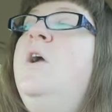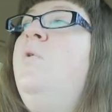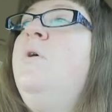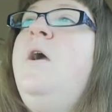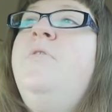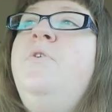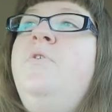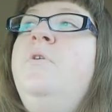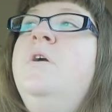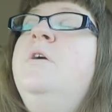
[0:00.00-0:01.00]
or
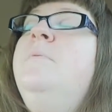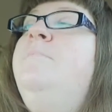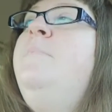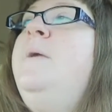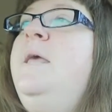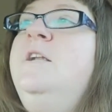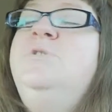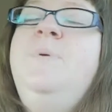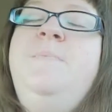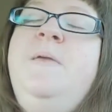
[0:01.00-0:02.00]
other
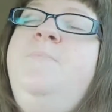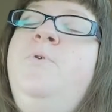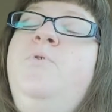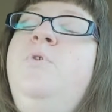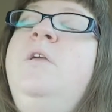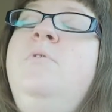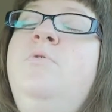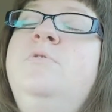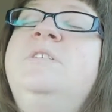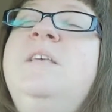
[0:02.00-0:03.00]
management people
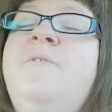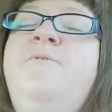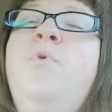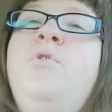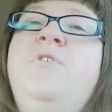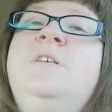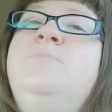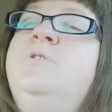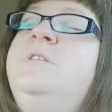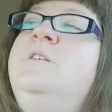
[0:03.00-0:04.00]
who set forth these
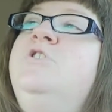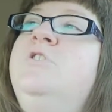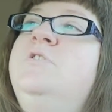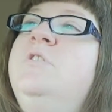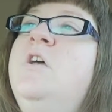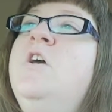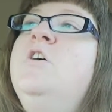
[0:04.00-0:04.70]
procedures.